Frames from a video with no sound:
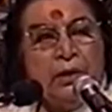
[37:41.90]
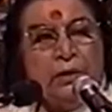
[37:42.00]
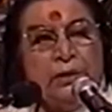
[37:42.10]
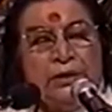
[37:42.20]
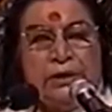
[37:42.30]

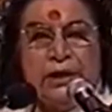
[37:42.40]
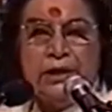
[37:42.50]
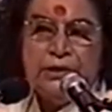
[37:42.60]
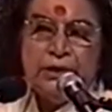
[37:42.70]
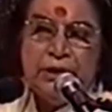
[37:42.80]
these
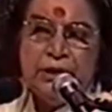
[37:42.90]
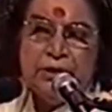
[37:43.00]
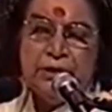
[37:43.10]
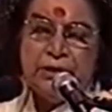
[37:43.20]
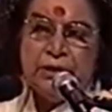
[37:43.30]

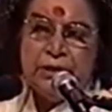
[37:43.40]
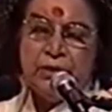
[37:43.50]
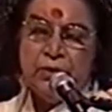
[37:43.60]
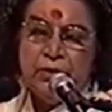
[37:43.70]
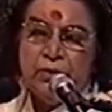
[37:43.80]
conditionings, this
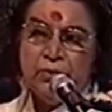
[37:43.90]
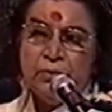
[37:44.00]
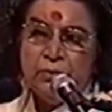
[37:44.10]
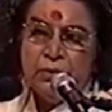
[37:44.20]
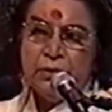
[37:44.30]
ego,
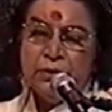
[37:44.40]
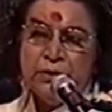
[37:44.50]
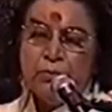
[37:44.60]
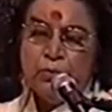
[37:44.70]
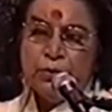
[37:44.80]

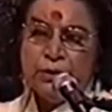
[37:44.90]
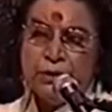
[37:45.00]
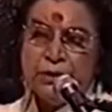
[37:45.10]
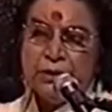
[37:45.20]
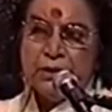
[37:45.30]
these
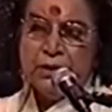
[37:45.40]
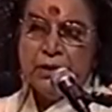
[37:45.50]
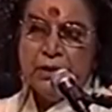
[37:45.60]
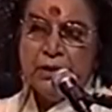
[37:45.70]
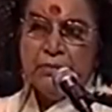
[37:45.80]
emotions,
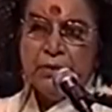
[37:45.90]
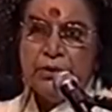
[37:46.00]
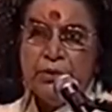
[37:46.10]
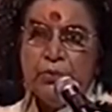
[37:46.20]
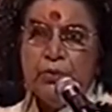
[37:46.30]

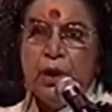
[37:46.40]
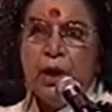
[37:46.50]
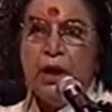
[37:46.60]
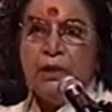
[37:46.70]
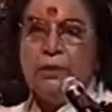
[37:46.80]
but you
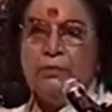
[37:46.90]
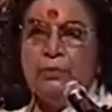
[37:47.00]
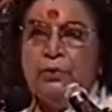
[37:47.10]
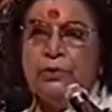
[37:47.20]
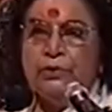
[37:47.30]
are the
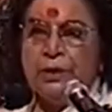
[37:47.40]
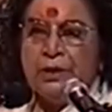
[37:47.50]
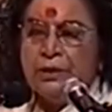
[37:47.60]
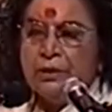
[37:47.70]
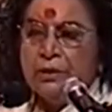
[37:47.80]
pure spirit.